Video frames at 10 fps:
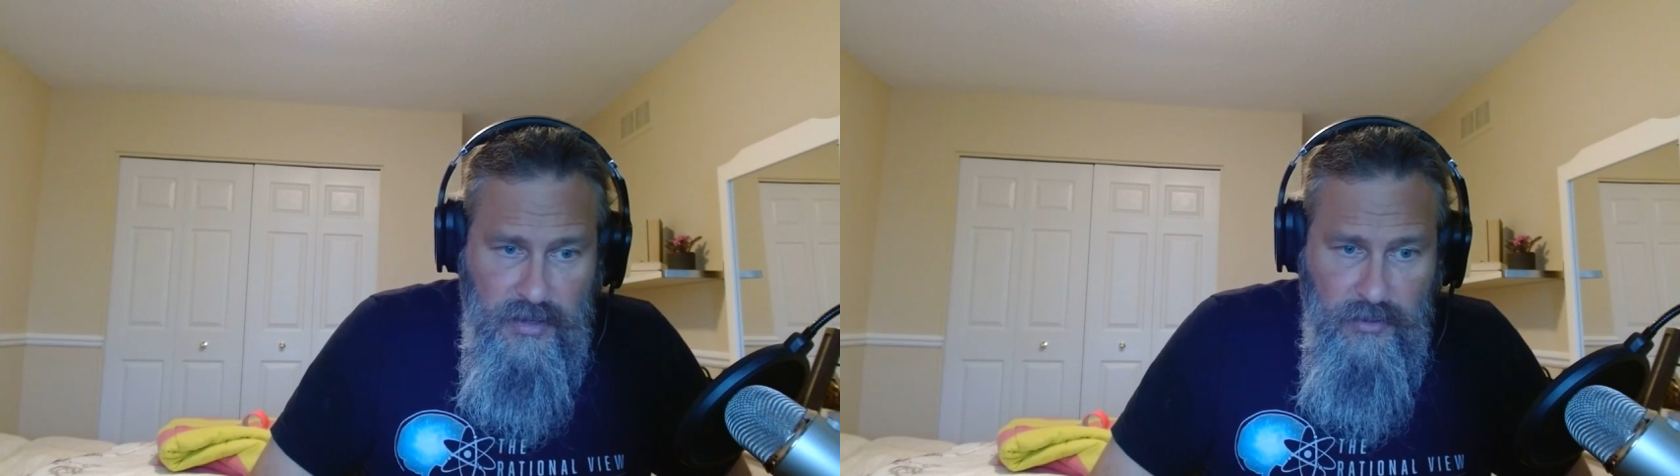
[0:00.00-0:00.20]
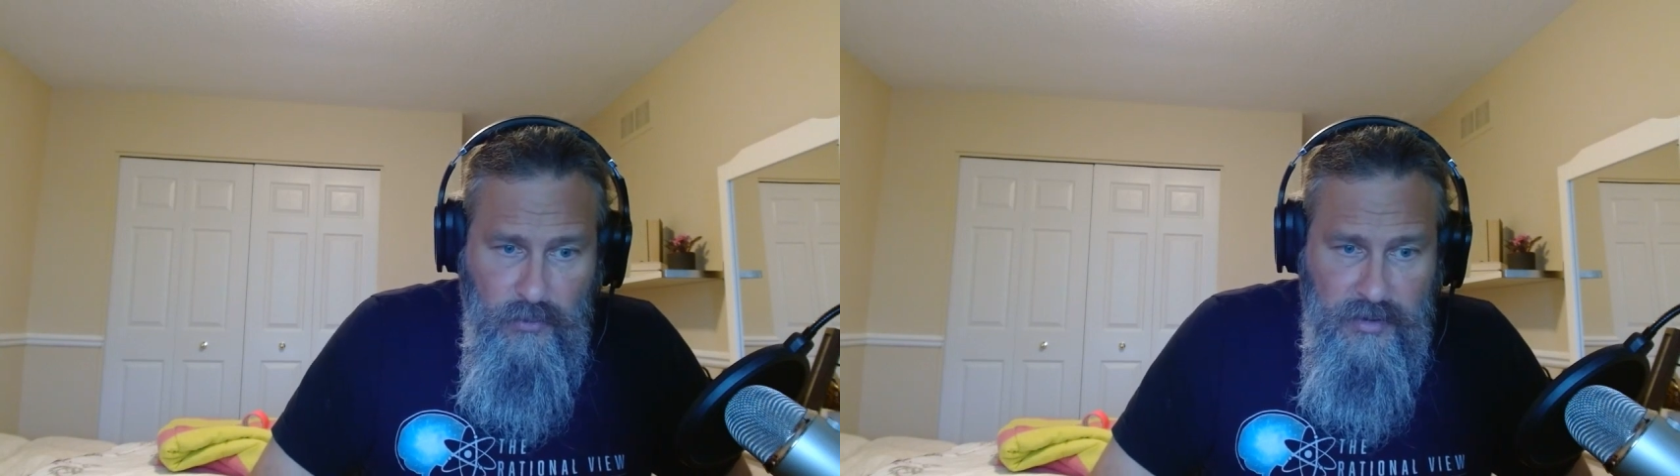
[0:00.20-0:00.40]

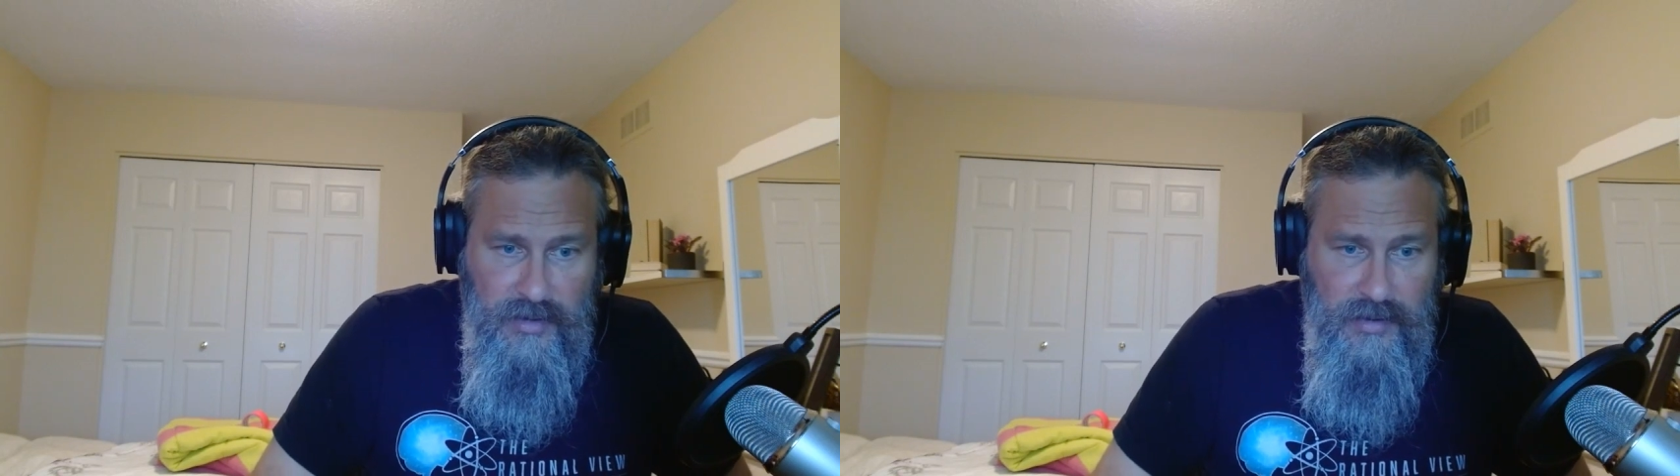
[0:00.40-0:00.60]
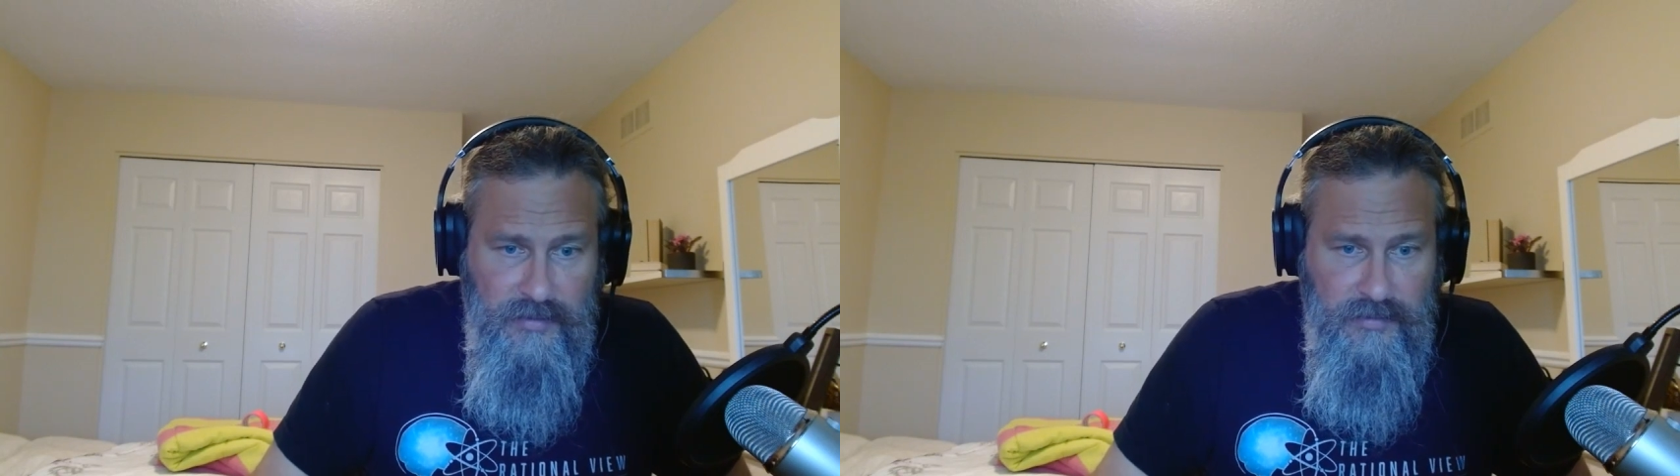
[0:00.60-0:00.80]
in
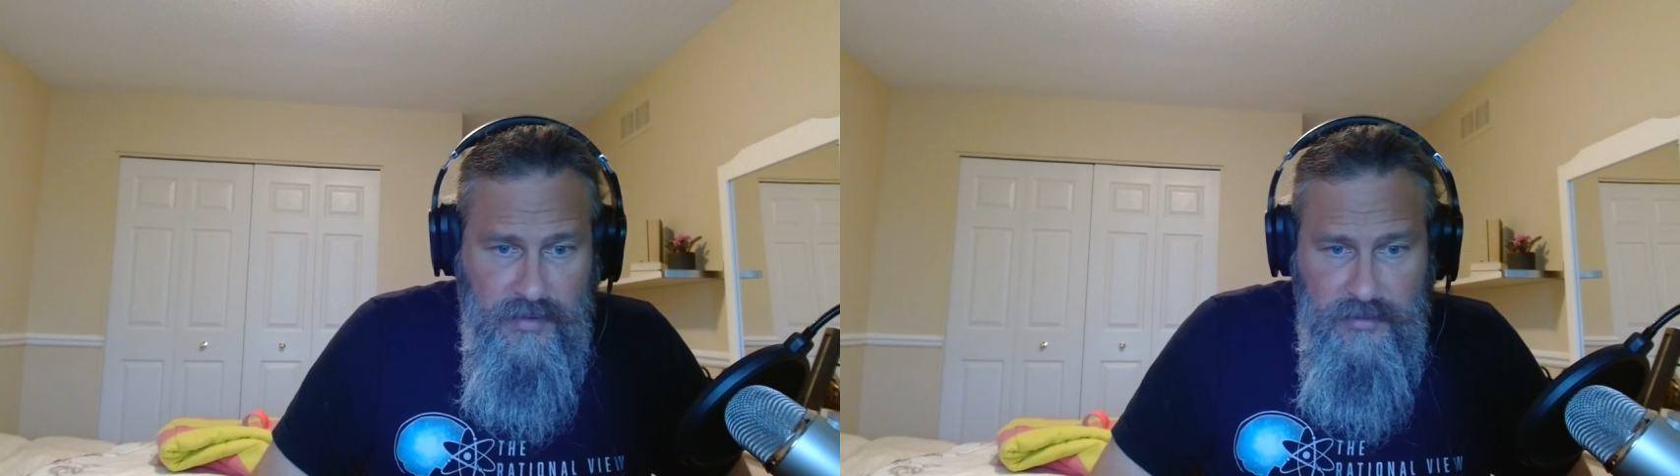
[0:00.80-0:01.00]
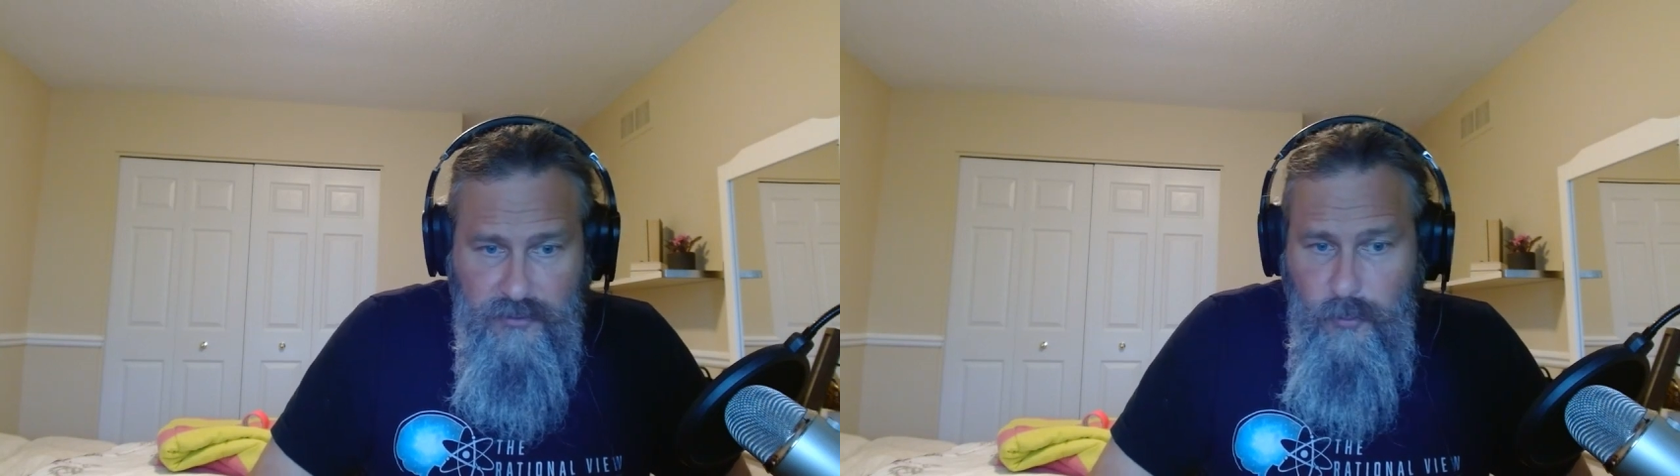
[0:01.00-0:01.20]
one case and